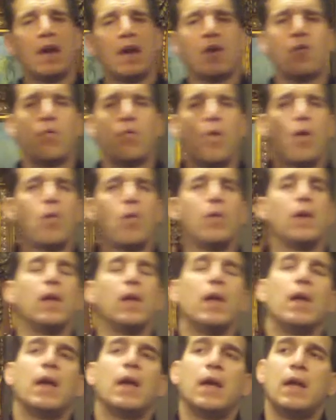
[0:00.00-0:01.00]
that
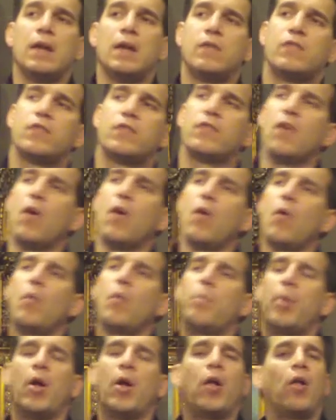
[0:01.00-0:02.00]
quote. It is
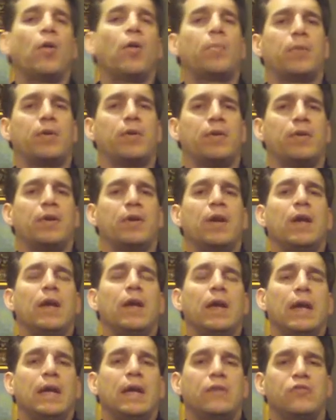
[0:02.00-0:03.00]
so Palmer
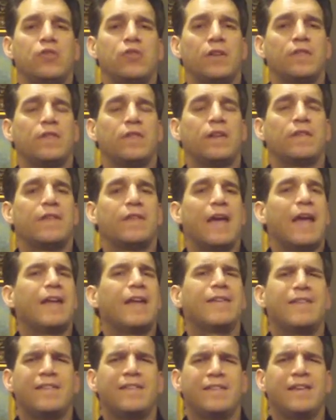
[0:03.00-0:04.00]
in just its
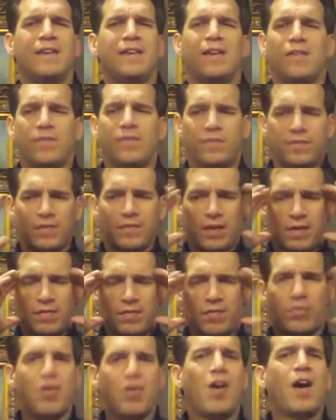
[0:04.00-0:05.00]
entity of
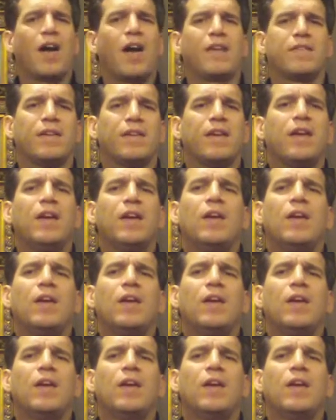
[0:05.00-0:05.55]
thought.